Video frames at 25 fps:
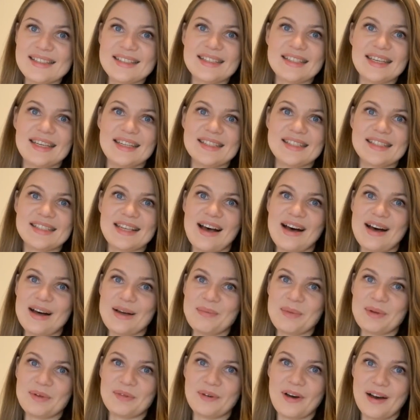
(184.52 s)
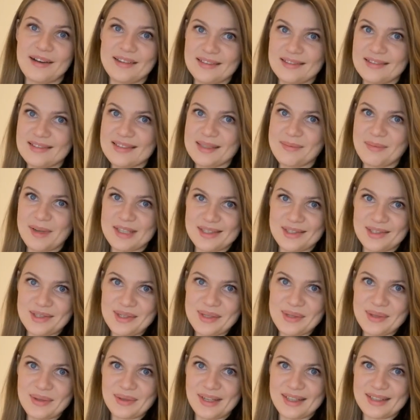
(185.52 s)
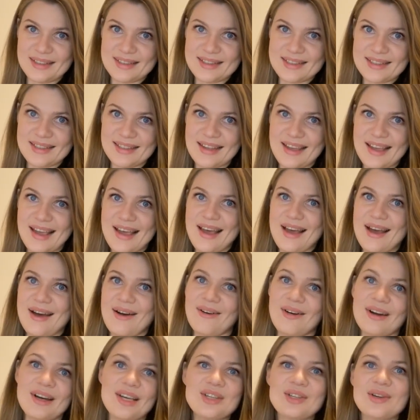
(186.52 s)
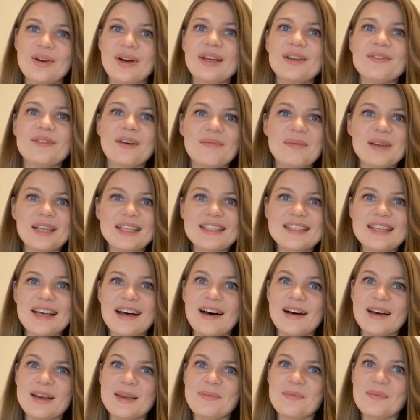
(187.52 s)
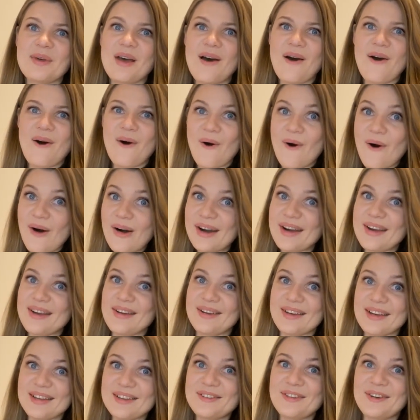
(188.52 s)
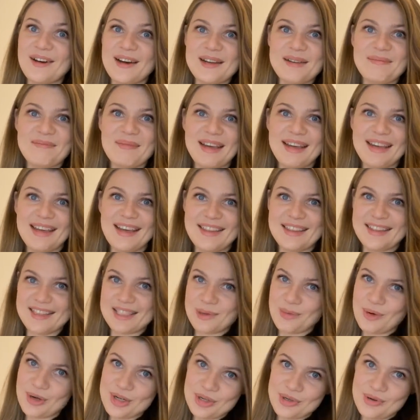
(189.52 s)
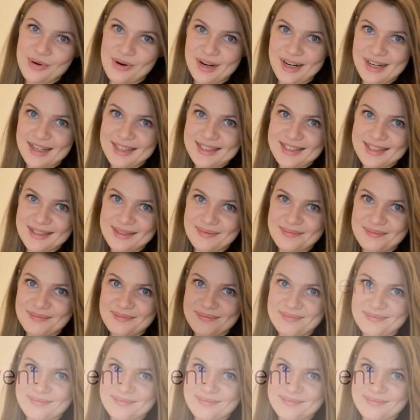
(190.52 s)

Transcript: since I'm a final semester student, or enjoying family time, or you can find me at the squash court.